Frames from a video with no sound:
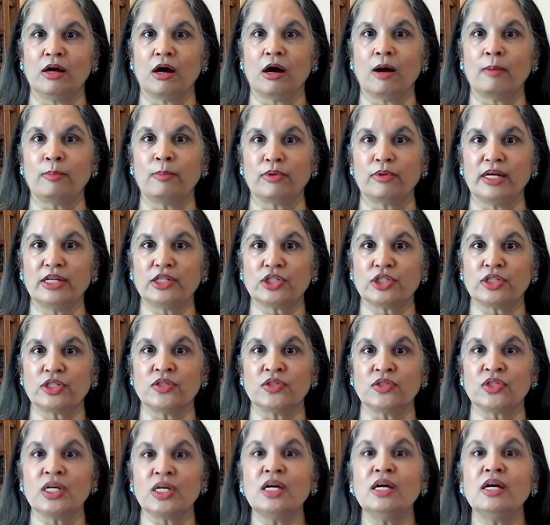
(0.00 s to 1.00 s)

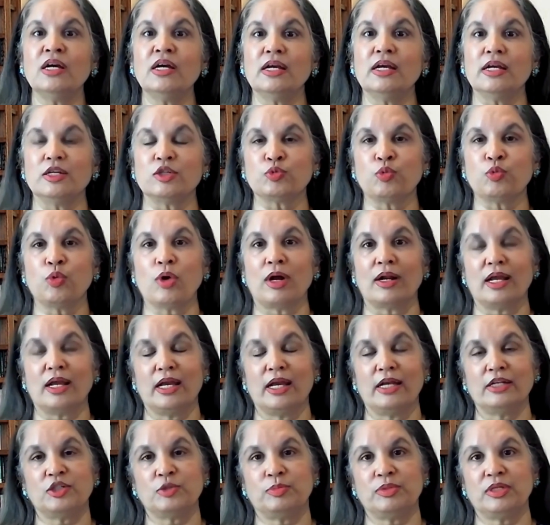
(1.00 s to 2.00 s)
operations is what
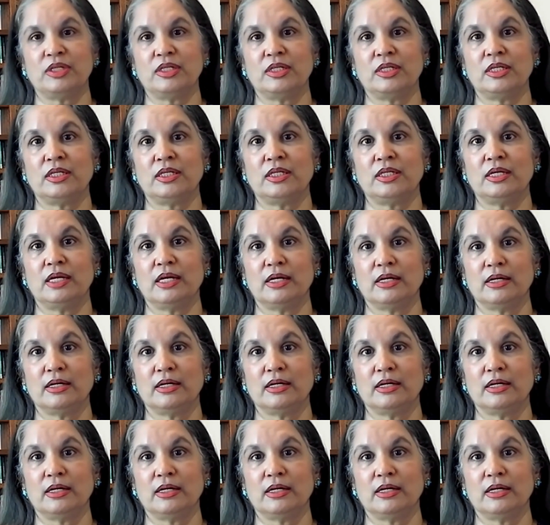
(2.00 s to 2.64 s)
HPE